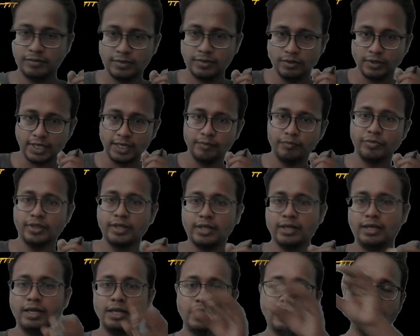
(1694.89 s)
Okay.
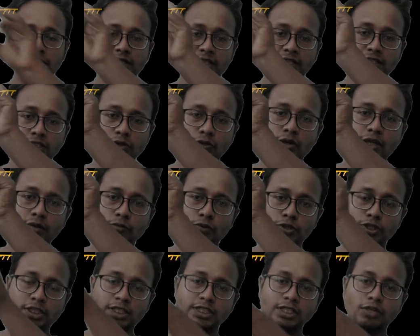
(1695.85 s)
And this rolling
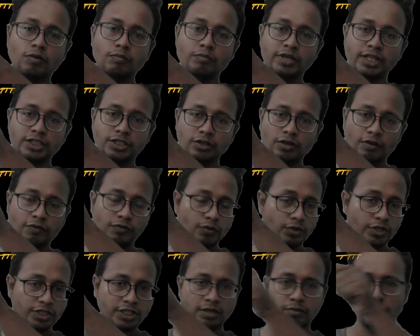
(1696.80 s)
motion is a combination of
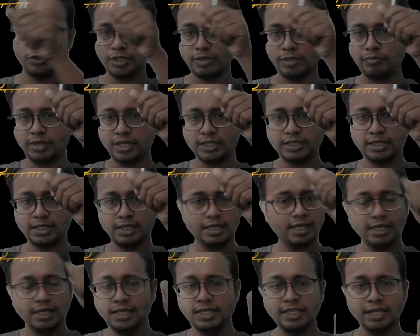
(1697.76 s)
rotational motion plus
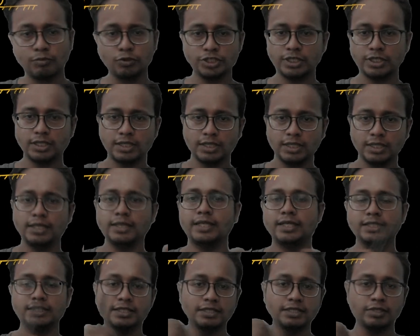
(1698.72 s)
linear motion. That
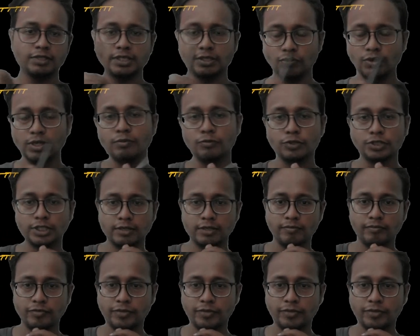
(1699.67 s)
is nothing but the rolling motion.